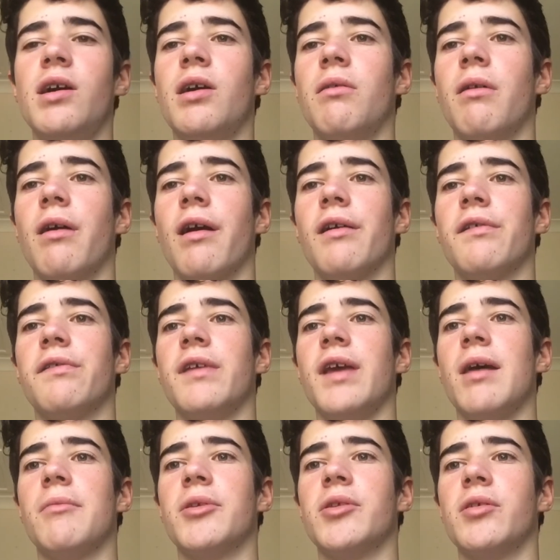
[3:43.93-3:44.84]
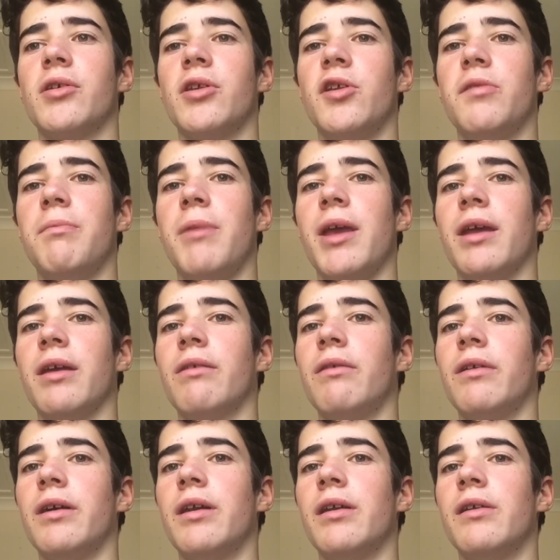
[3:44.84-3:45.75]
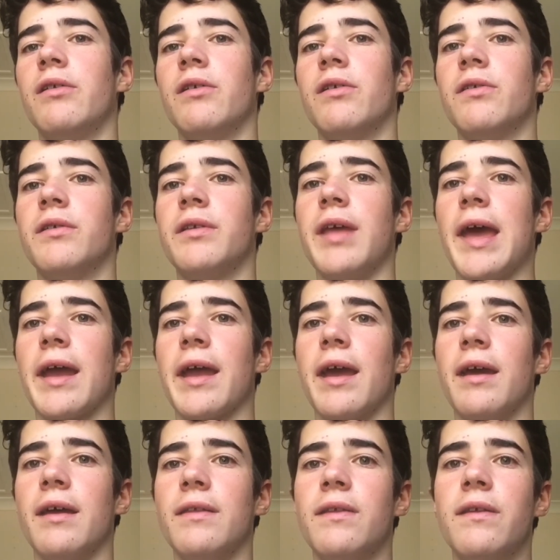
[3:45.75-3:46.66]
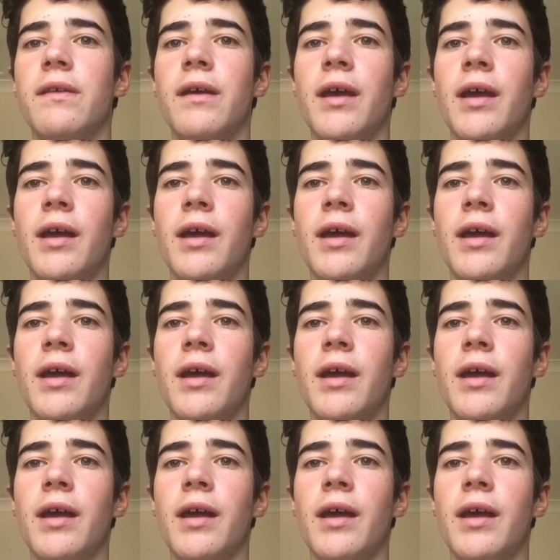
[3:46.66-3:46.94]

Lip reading: whereas the Amazon is being cleared in just decades.